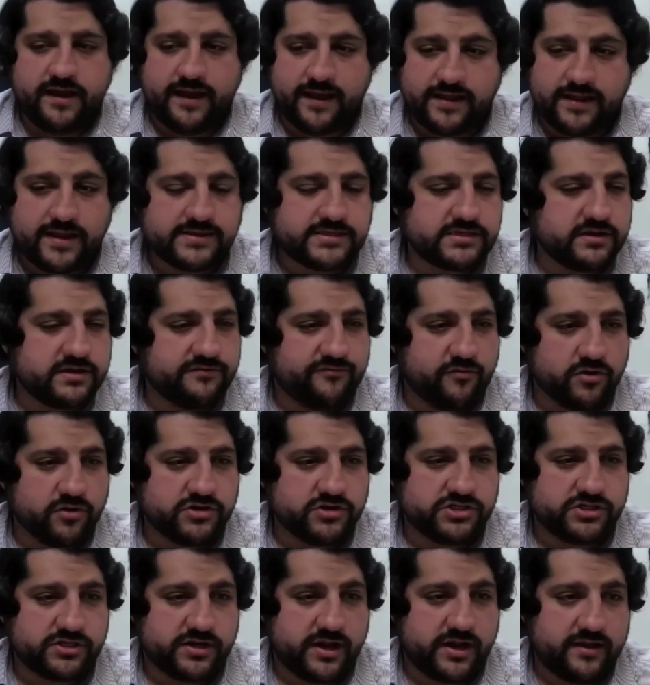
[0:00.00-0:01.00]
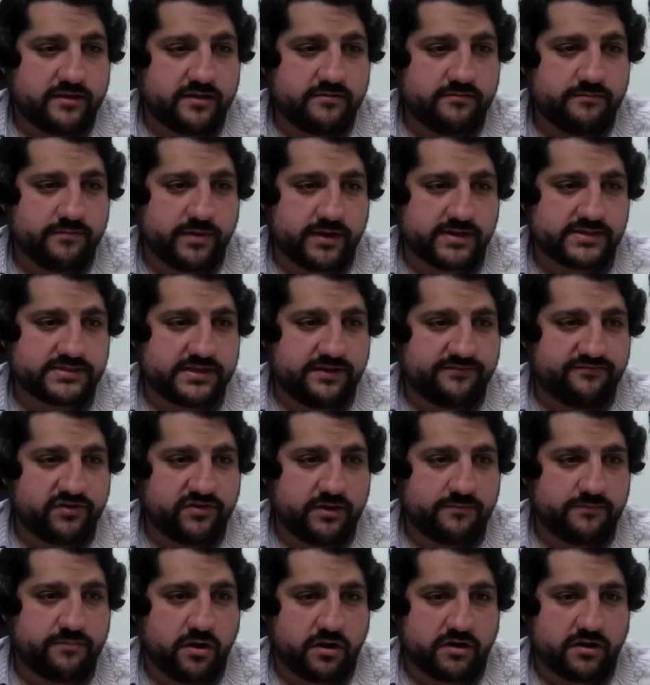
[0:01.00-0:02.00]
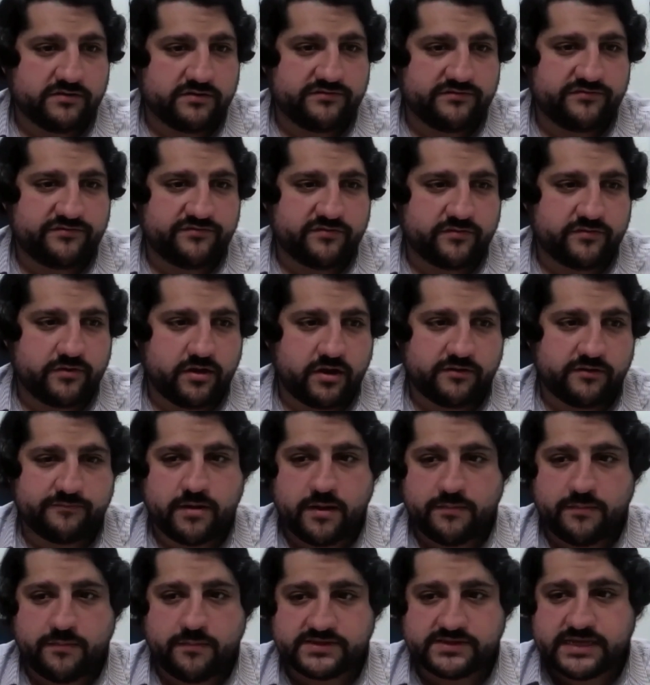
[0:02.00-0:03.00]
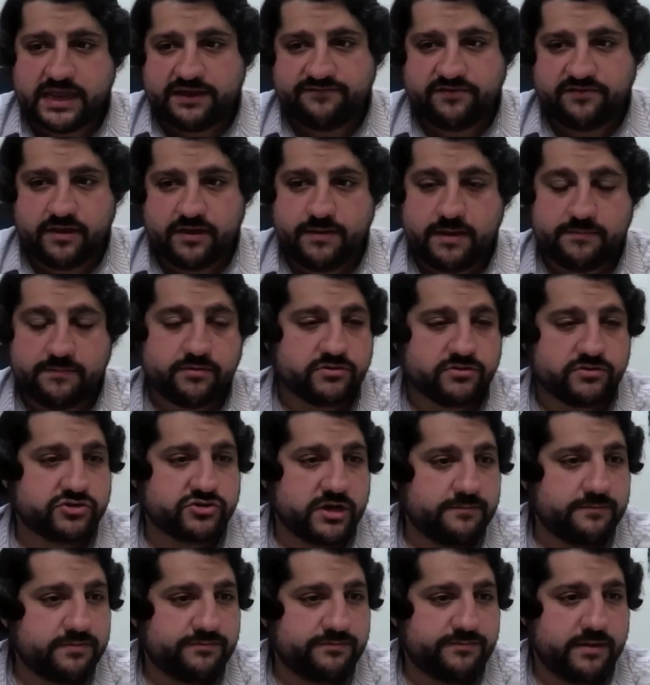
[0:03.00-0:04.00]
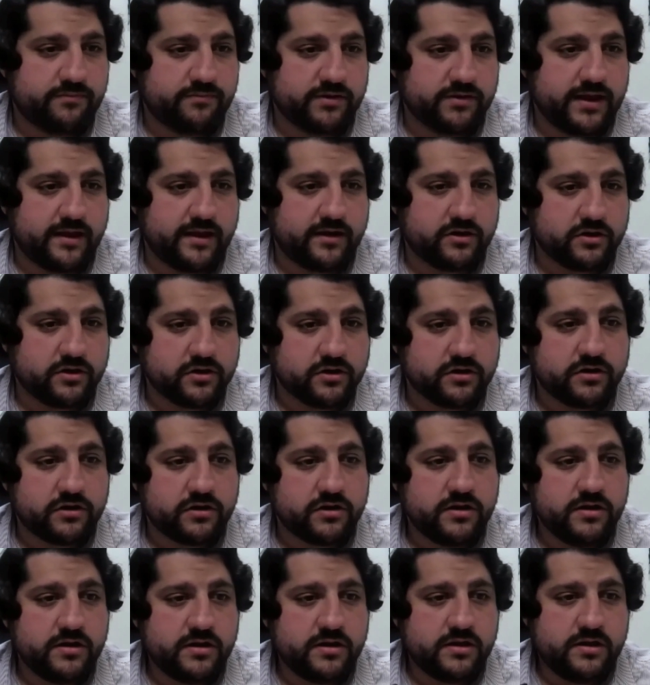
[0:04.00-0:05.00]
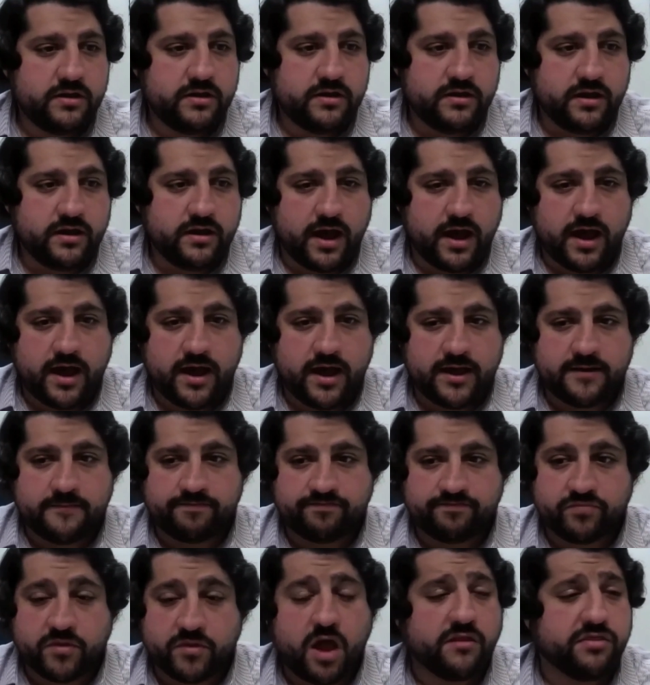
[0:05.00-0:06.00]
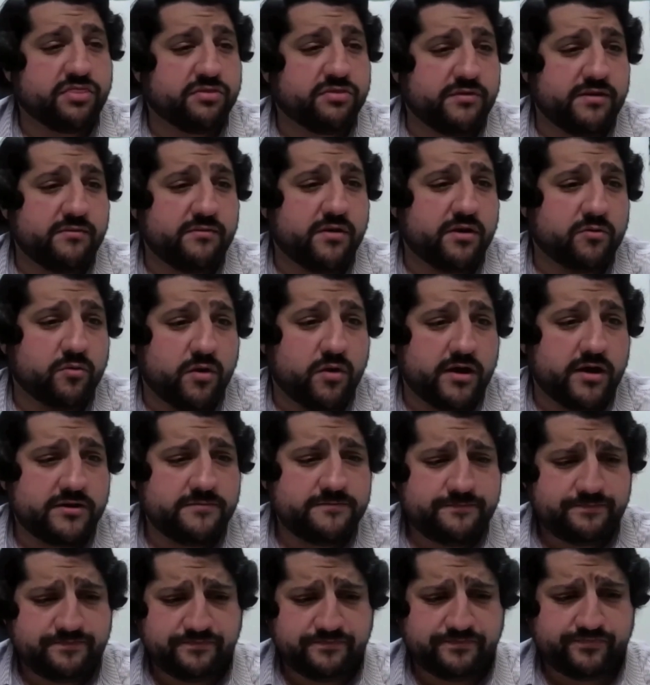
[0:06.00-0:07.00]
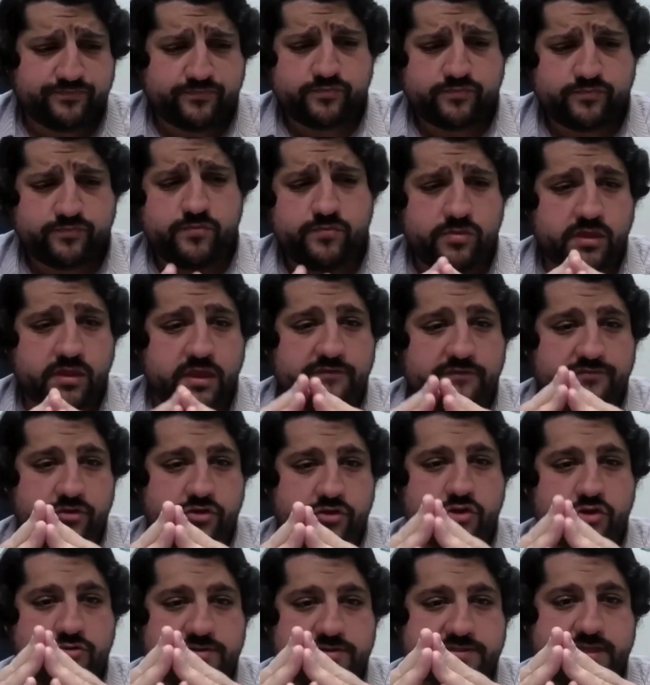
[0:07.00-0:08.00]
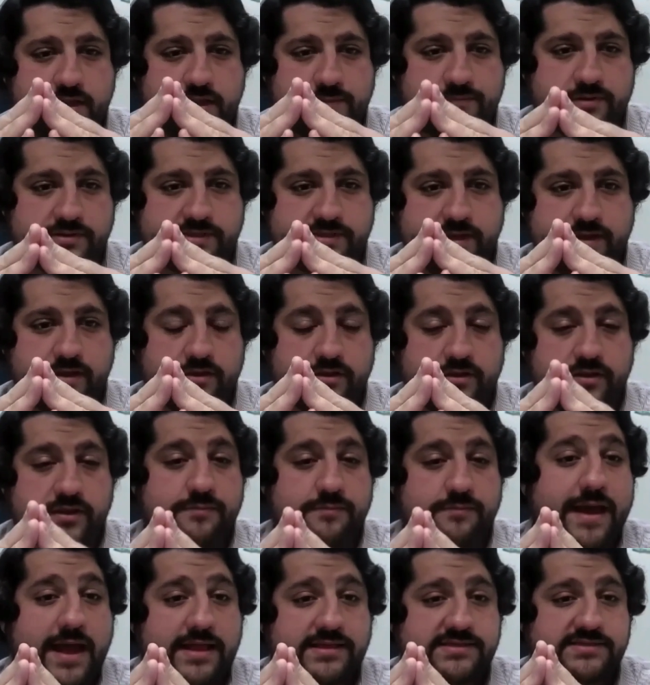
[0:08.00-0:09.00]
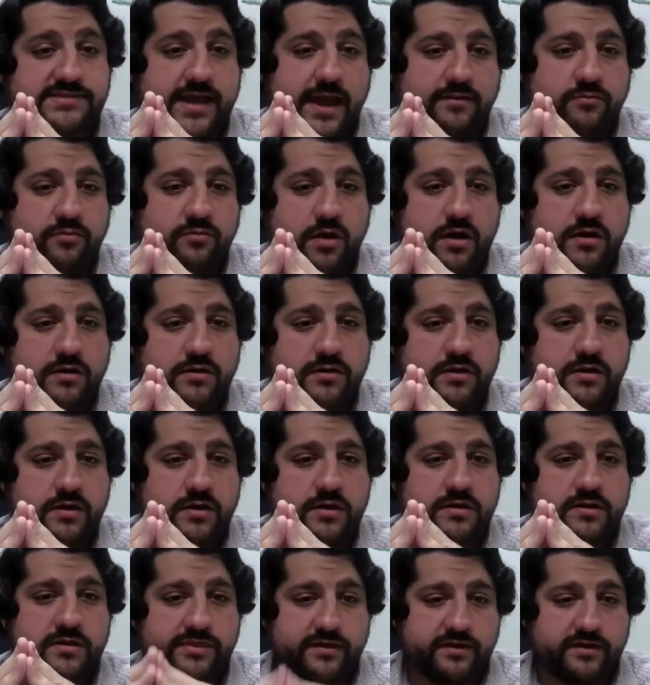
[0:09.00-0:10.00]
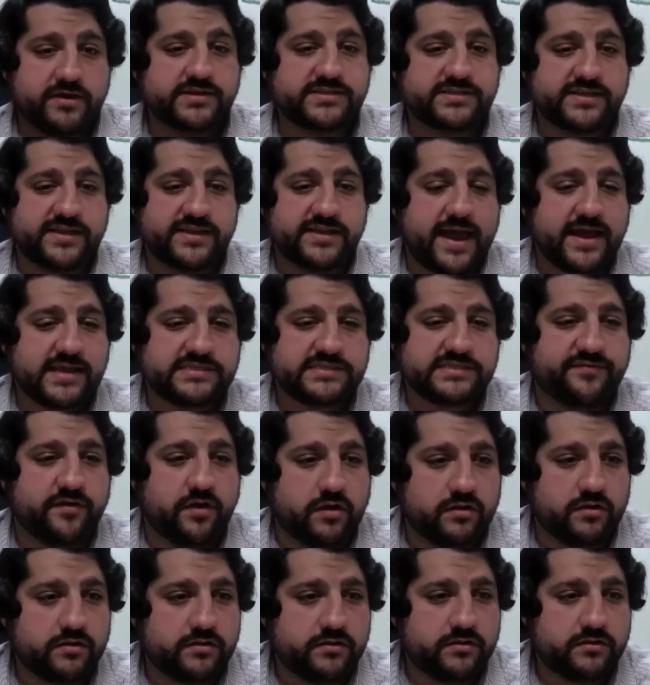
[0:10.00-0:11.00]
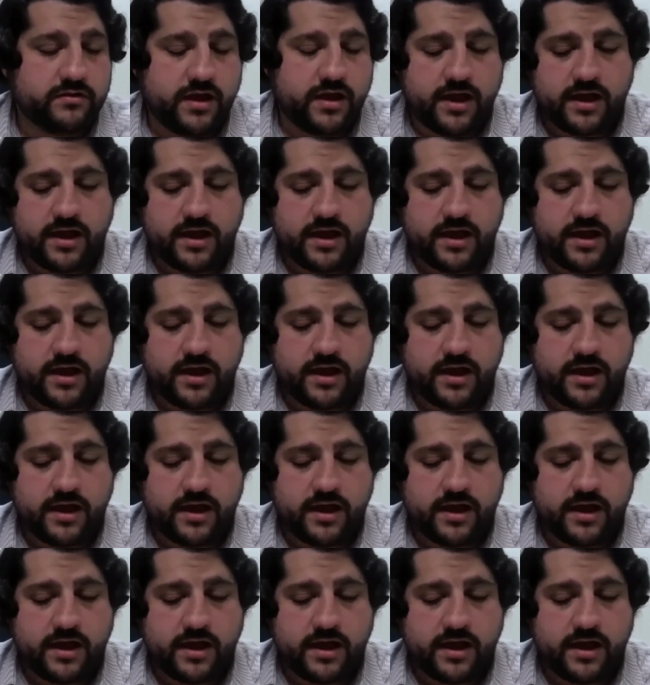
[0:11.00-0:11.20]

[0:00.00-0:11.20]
it it's unfortunate, but it's definitely part of our public safety. People trip, people get hurt um, on 311, if you do see a particularly bad sidewalk, there is an asphalt.